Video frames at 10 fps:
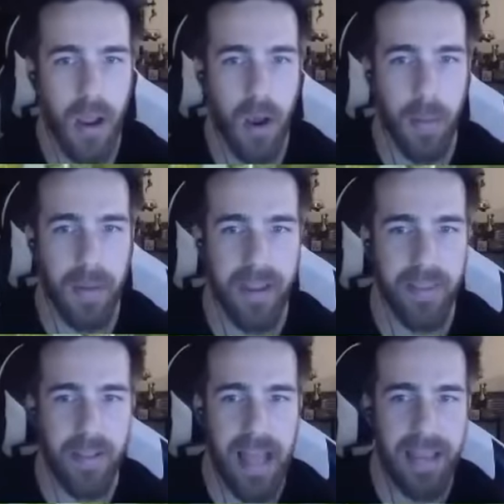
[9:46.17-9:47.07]
Oh my god,
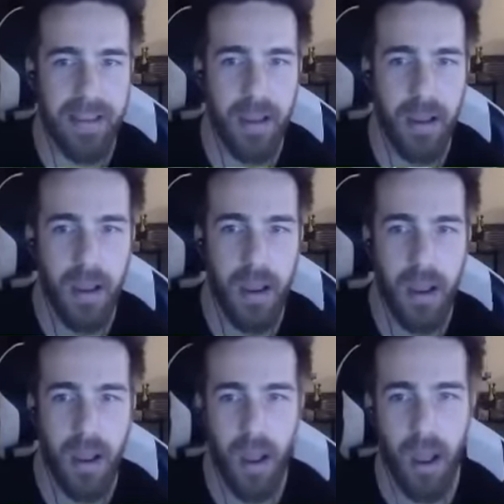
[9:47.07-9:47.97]
the lag.
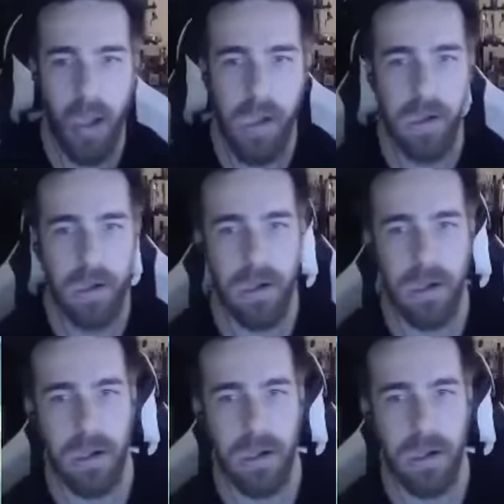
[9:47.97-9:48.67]
Yes.